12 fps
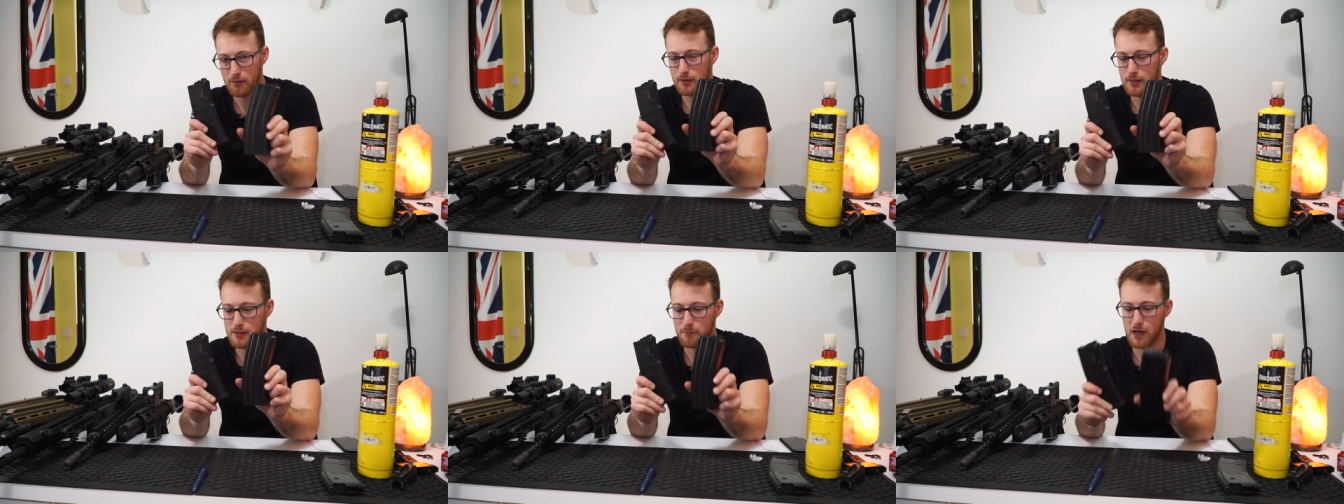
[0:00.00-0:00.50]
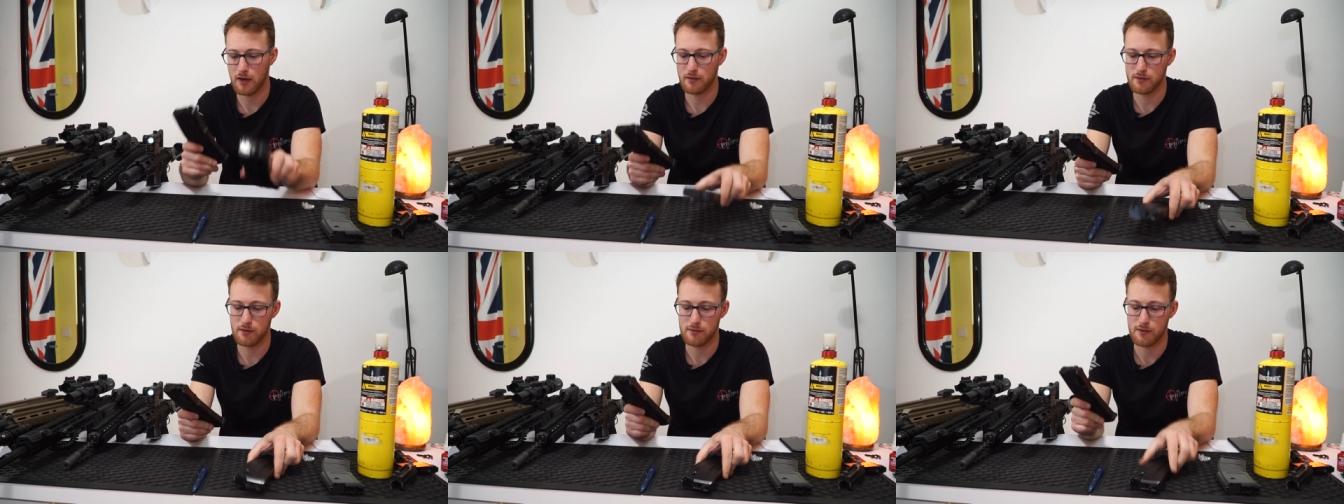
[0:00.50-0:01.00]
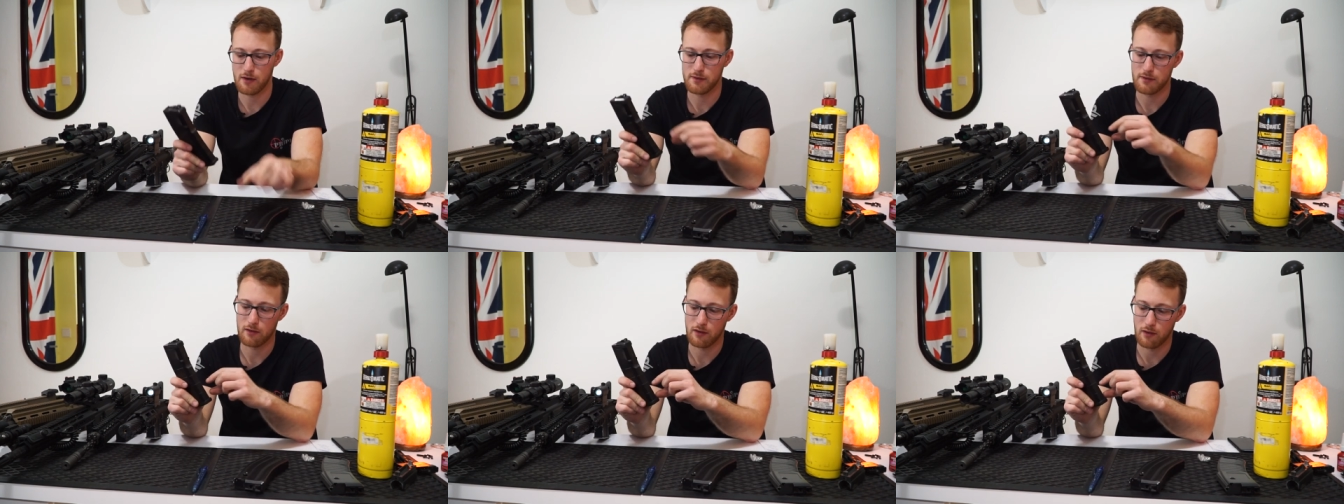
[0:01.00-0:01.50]
These magazines, there
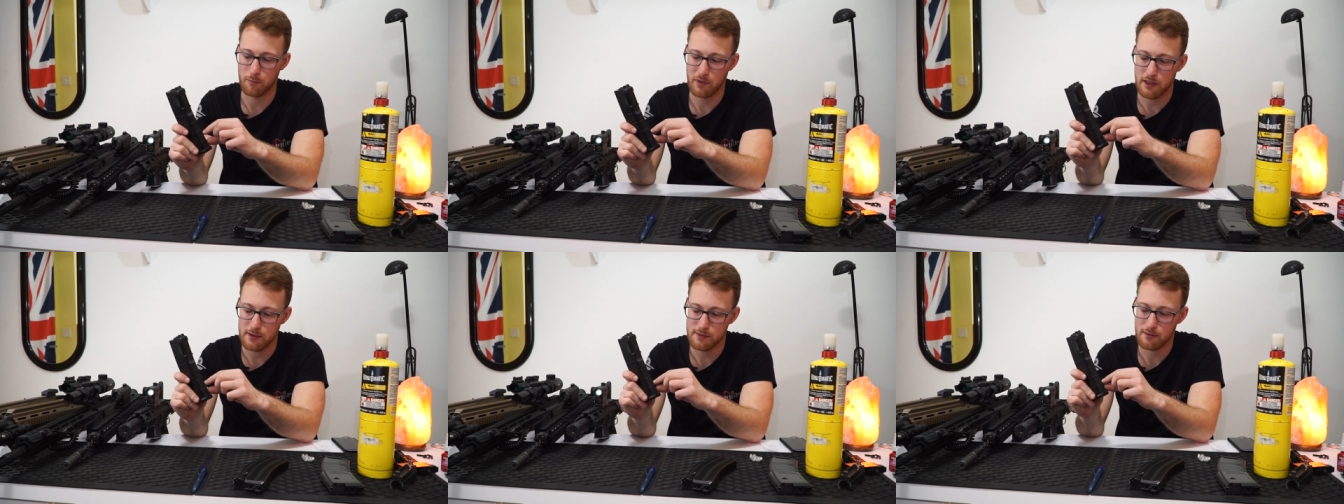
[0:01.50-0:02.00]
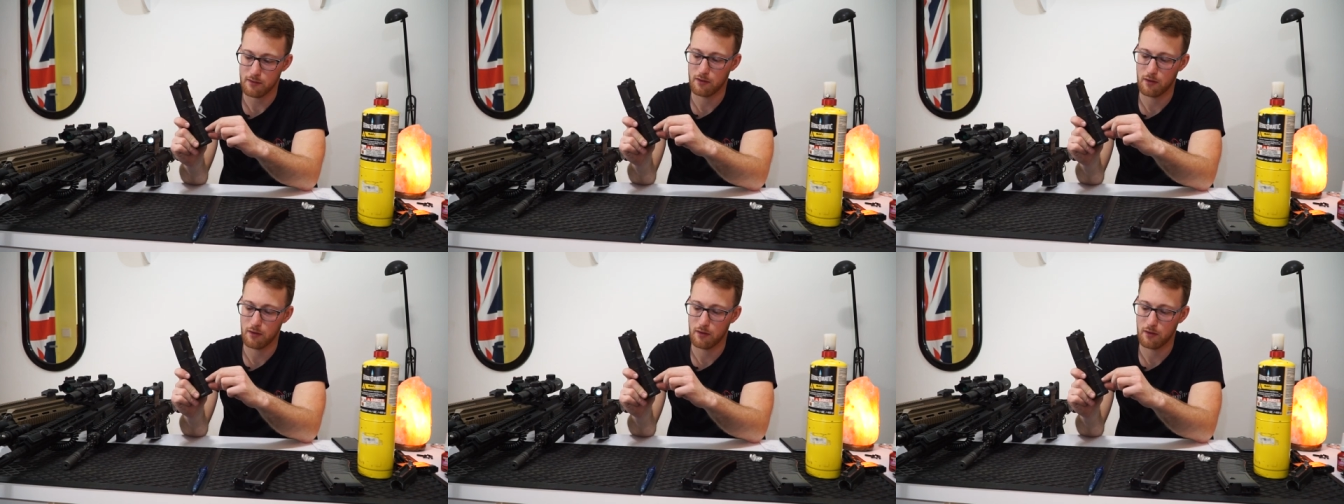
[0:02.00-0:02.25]
is a little piece,